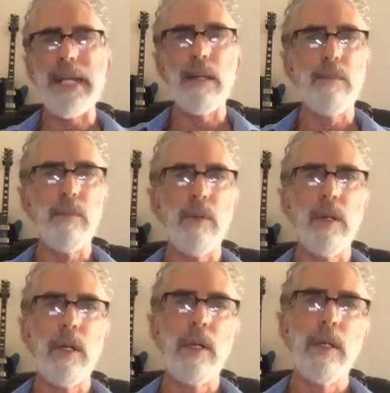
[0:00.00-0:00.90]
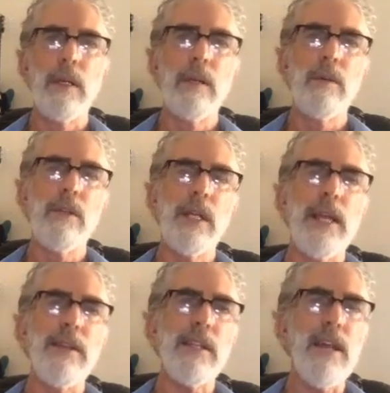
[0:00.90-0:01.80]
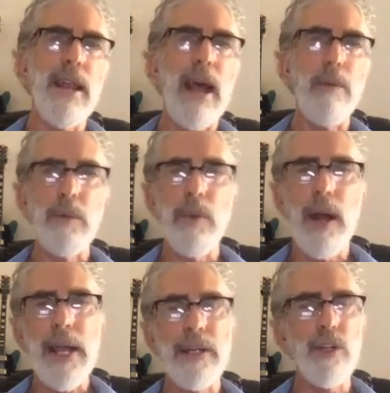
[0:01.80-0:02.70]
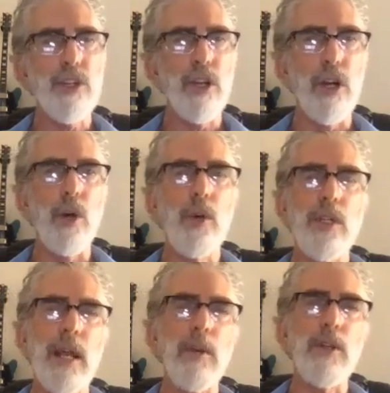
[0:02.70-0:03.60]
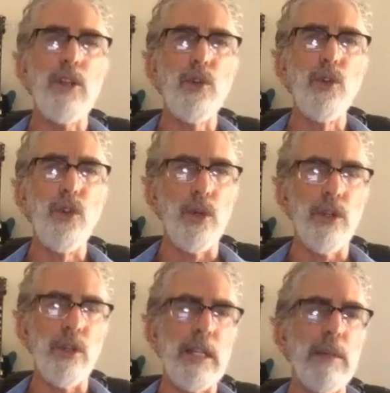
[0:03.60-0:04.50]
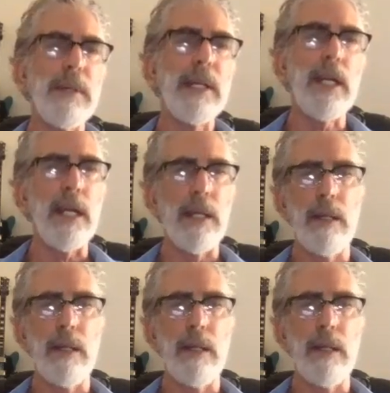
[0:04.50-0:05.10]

them. Again, that's not how we ride at a show. It's how we school horses in the beginning